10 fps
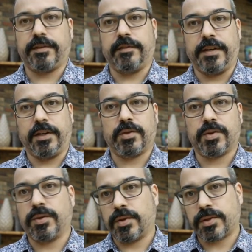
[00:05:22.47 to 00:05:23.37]
the vadose
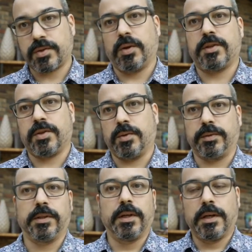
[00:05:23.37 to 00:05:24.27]
zone, the soil zone
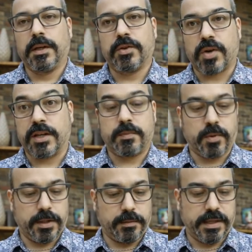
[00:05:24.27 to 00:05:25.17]

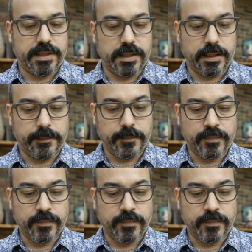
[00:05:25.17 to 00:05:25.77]
transport, basically.